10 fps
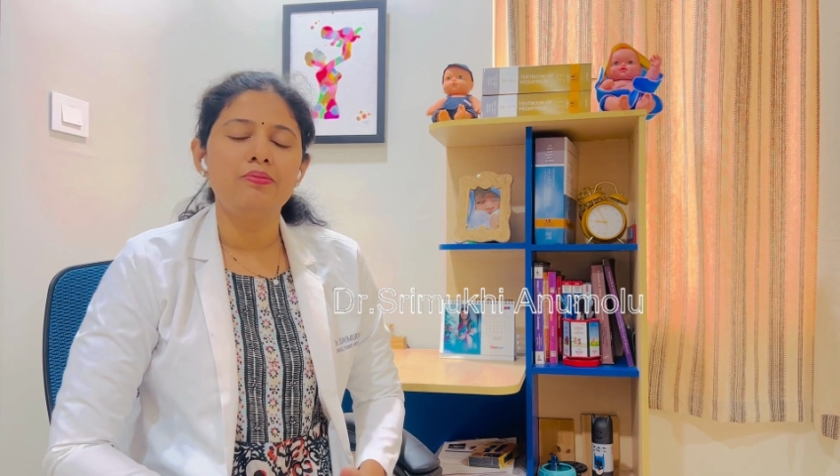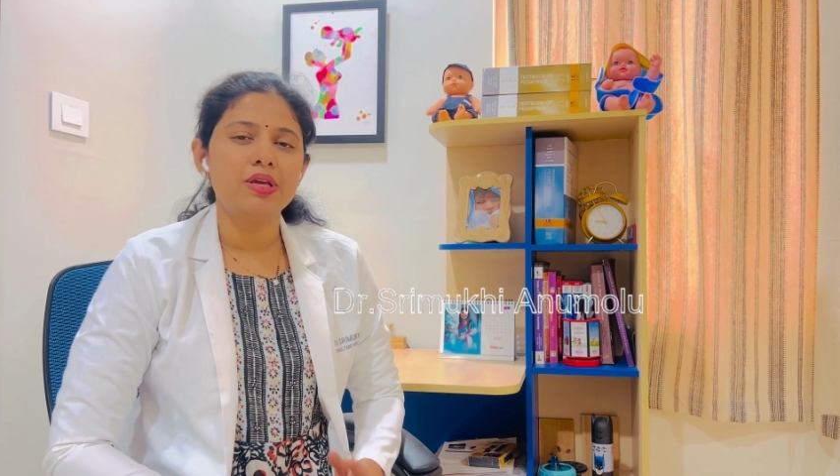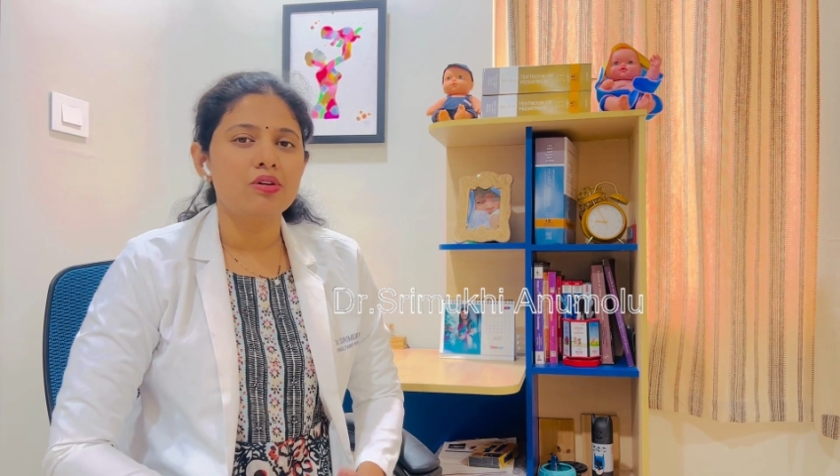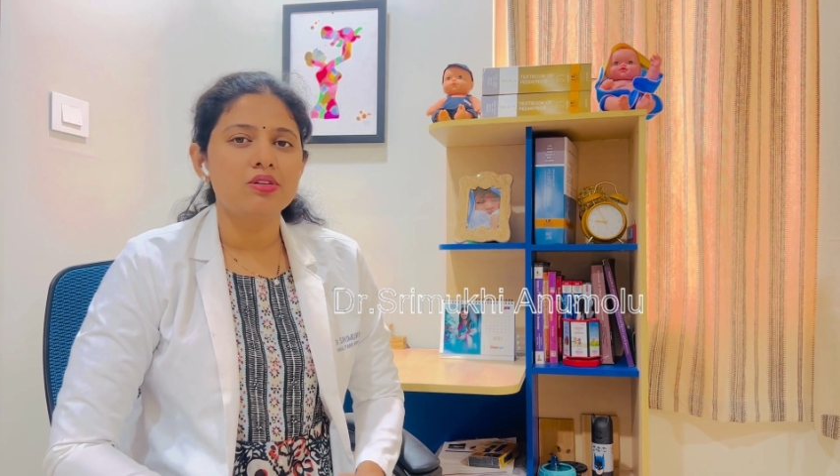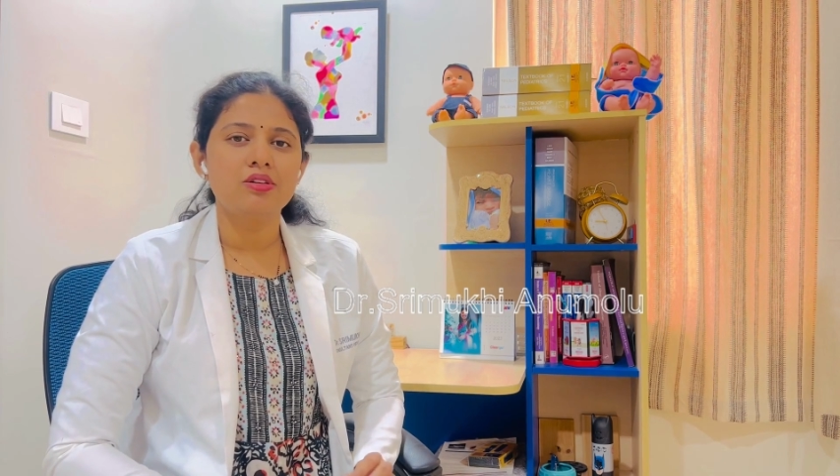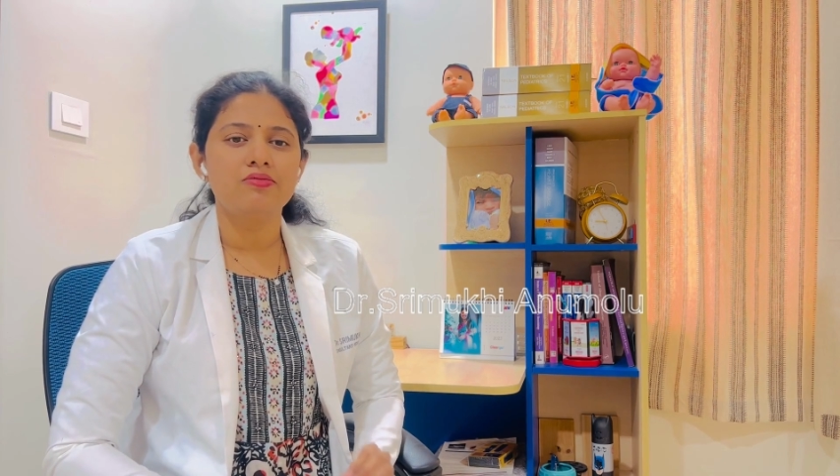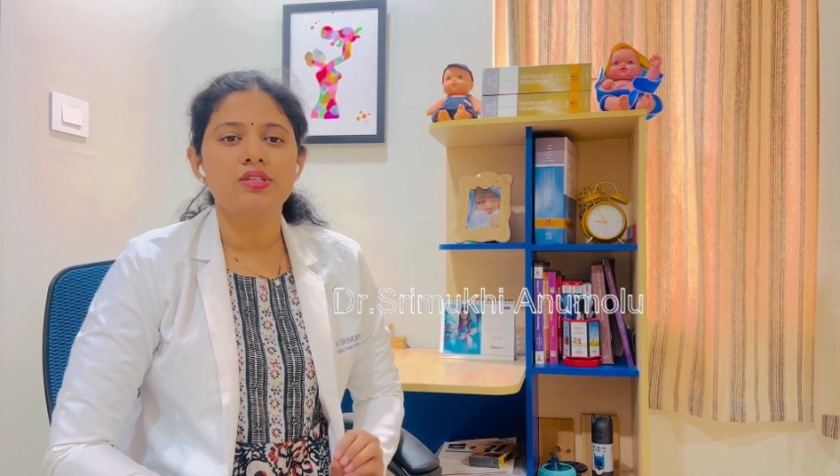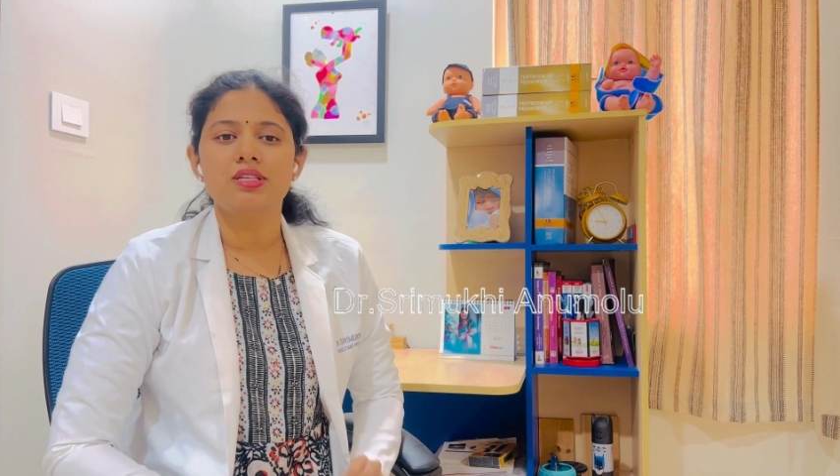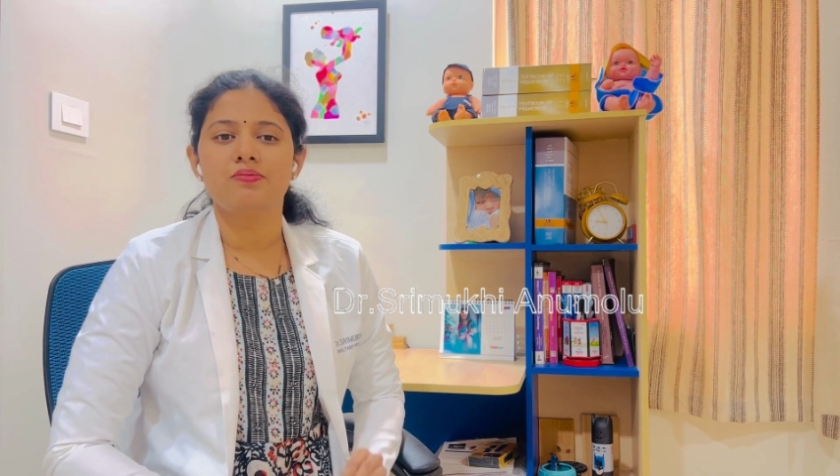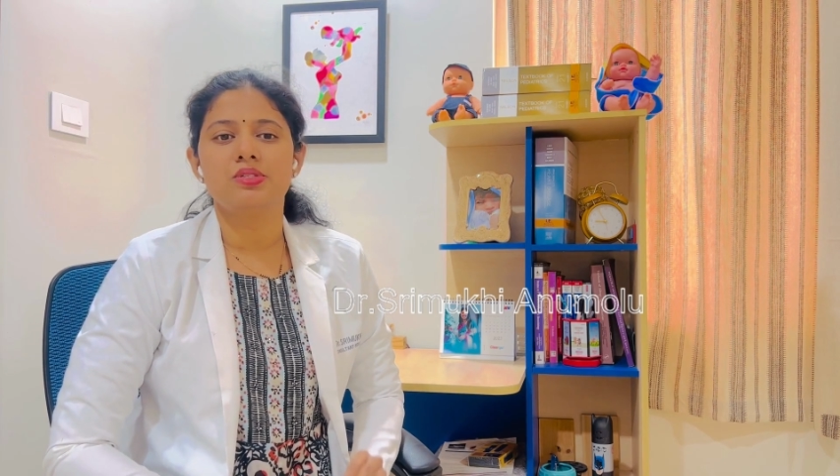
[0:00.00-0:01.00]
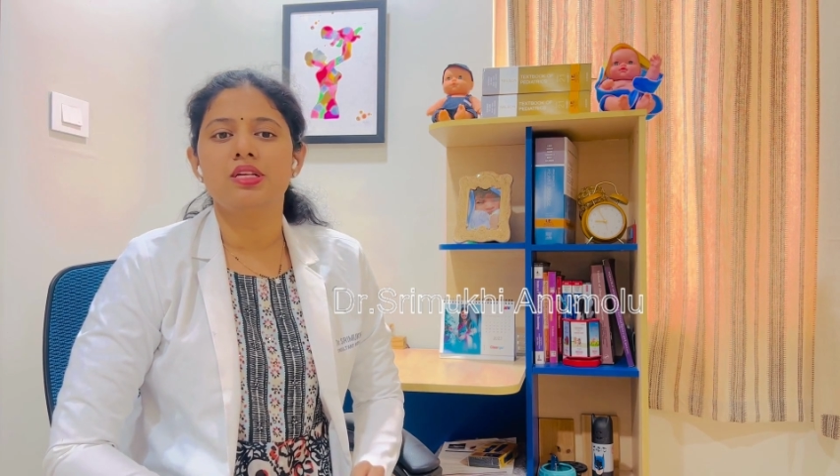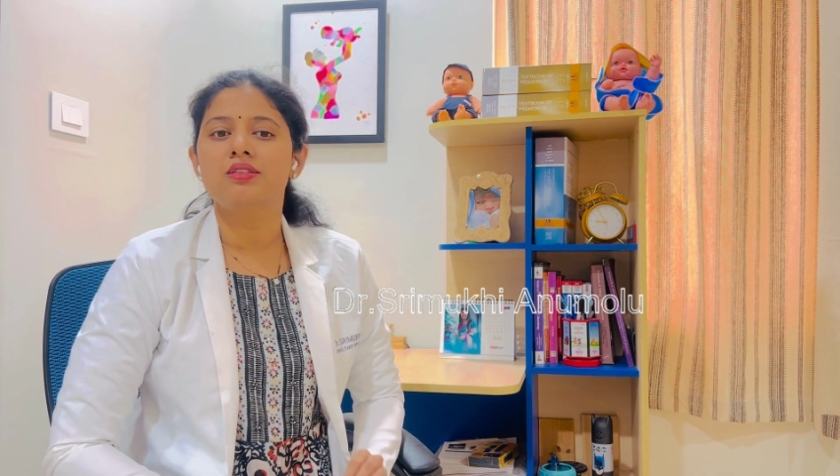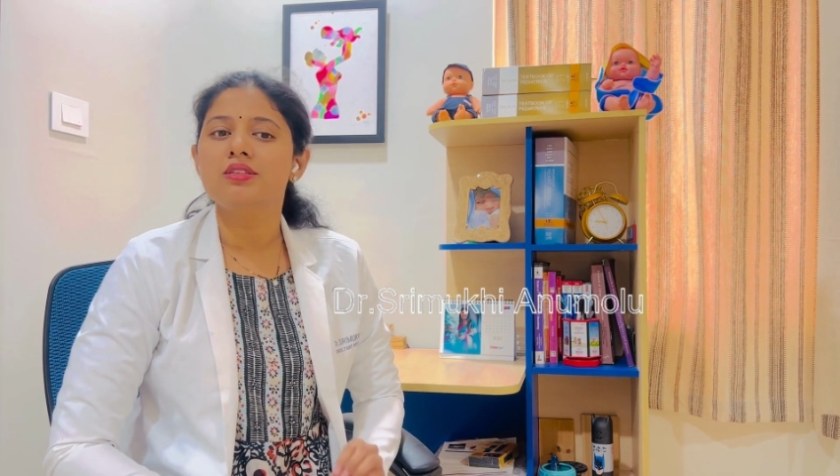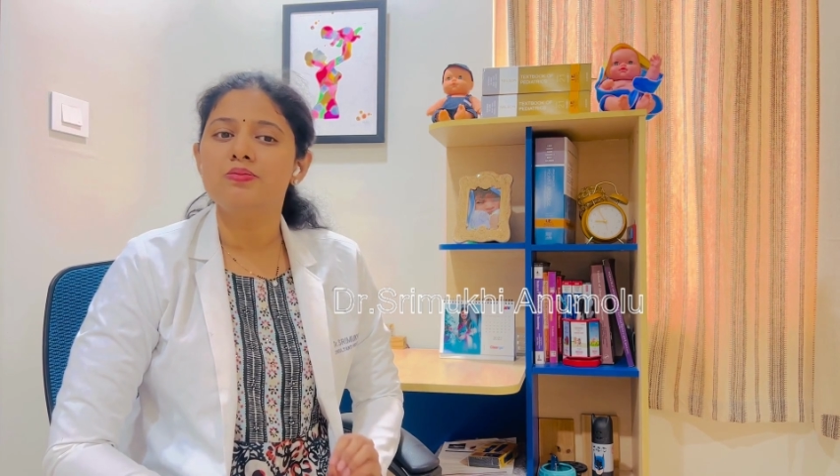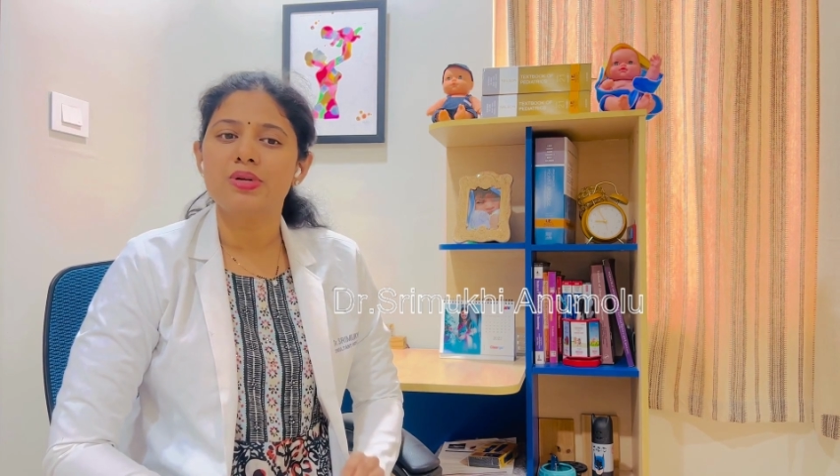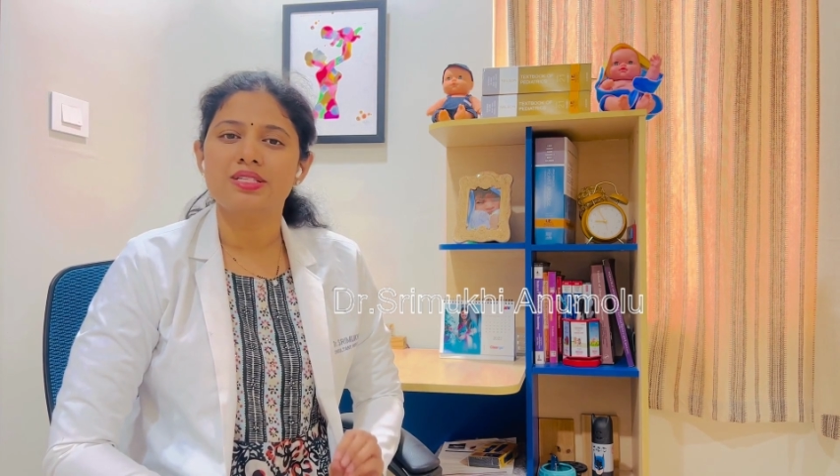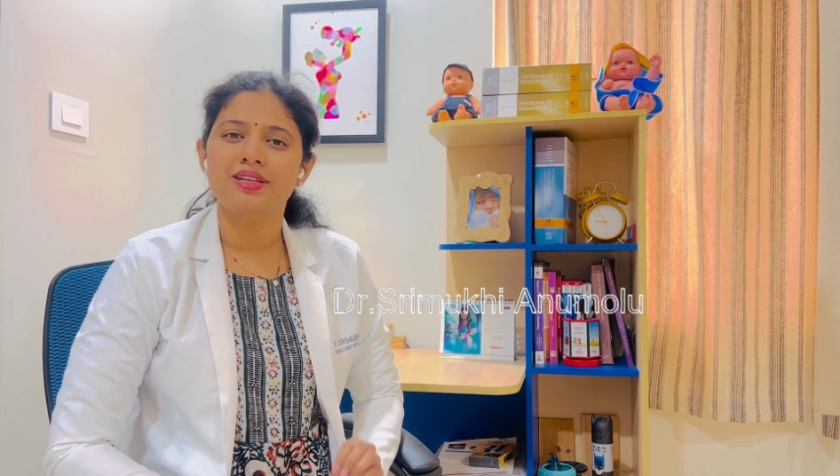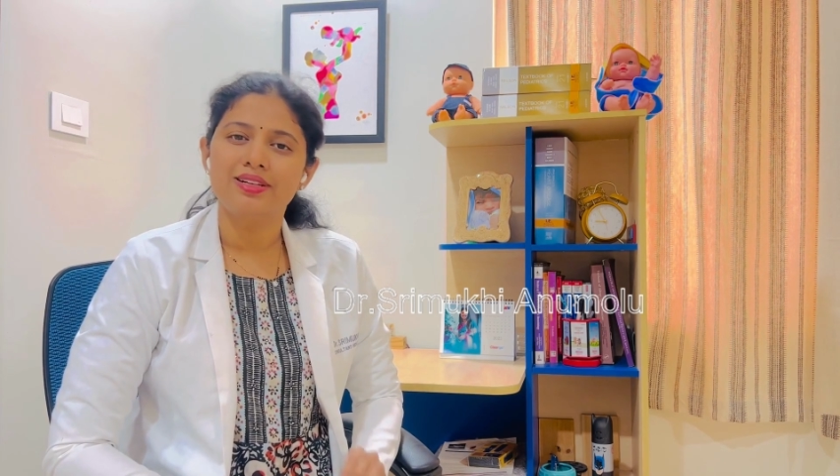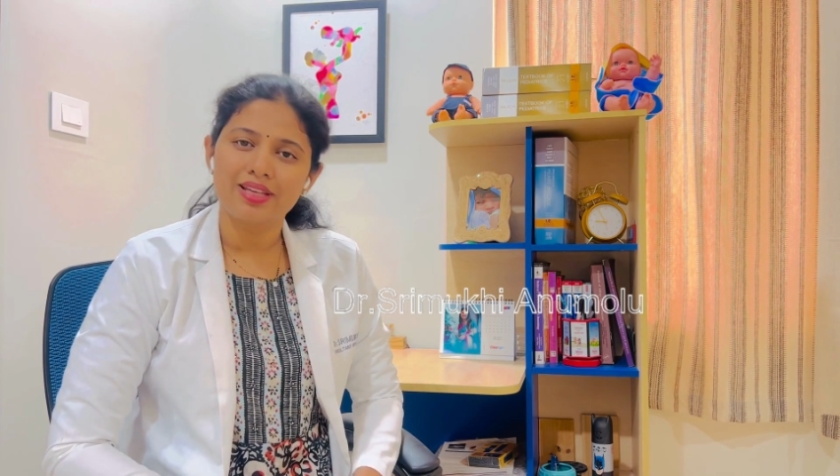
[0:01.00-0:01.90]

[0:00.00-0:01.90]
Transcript: because of the substances present